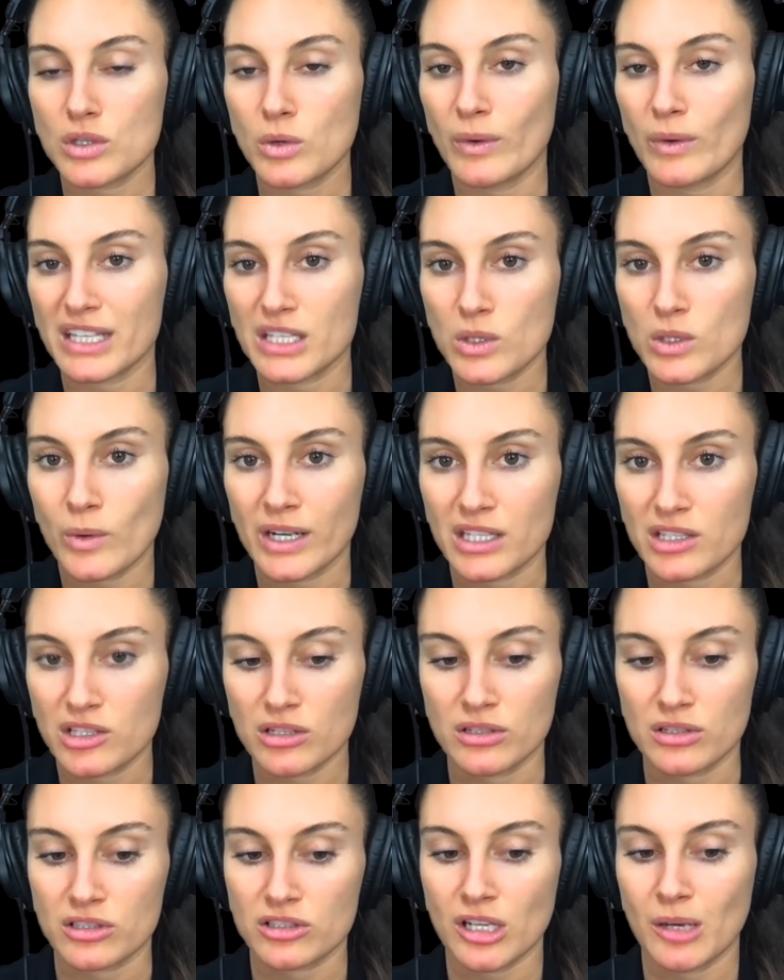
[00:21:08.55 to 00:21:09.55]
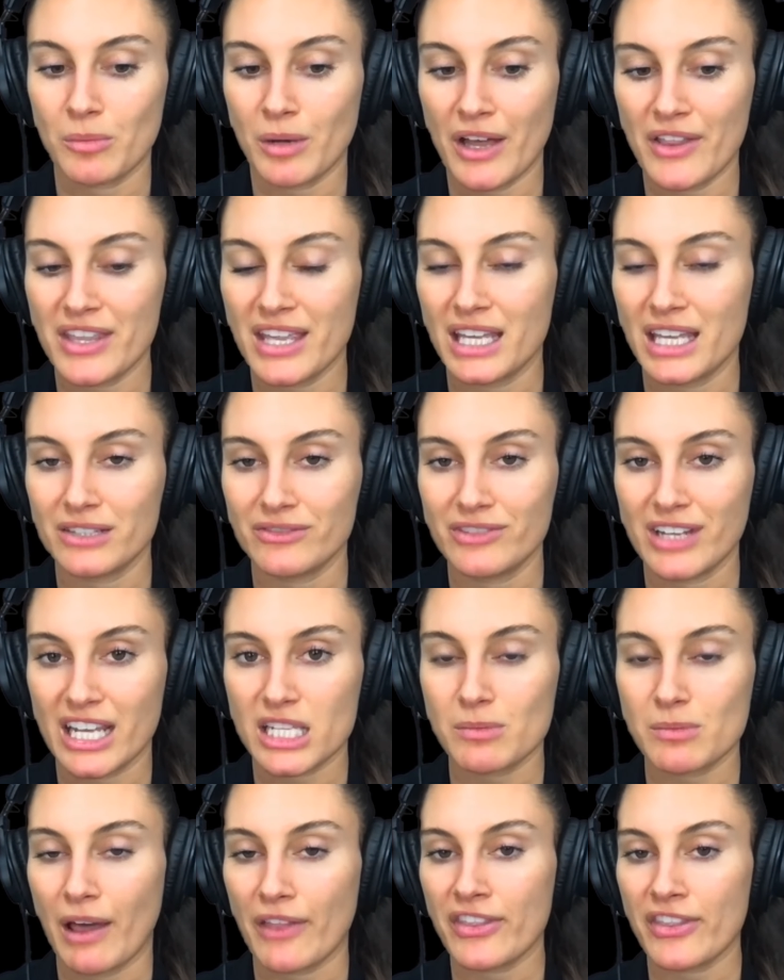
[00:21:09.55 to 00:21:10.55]
2022. So by the end of
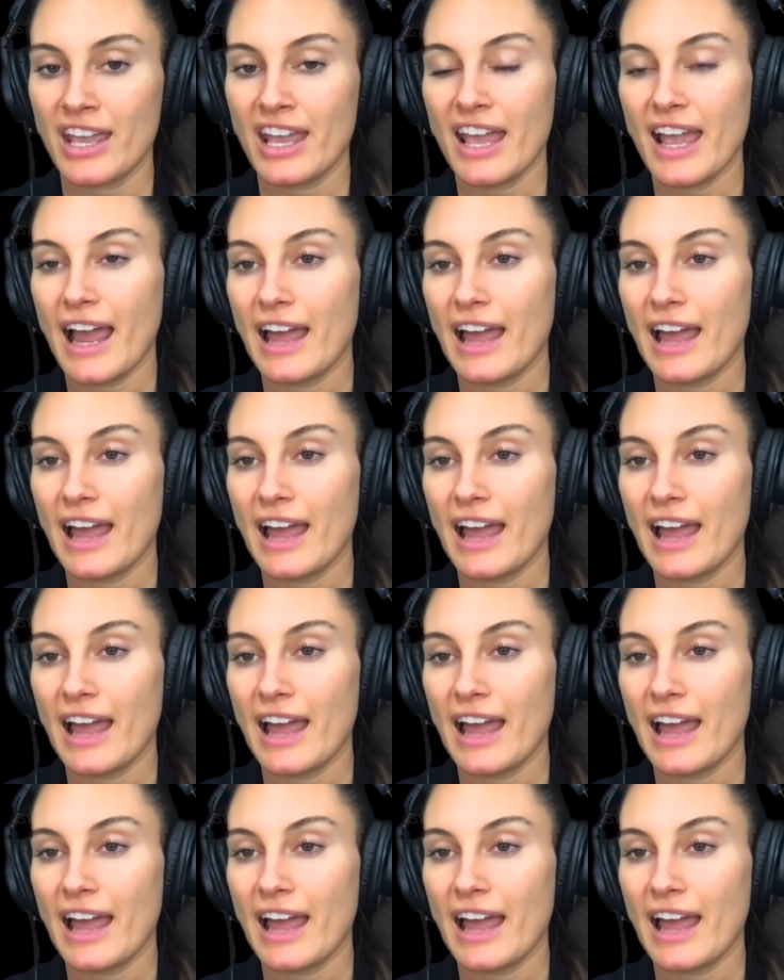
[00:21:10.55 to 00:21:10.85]
next month.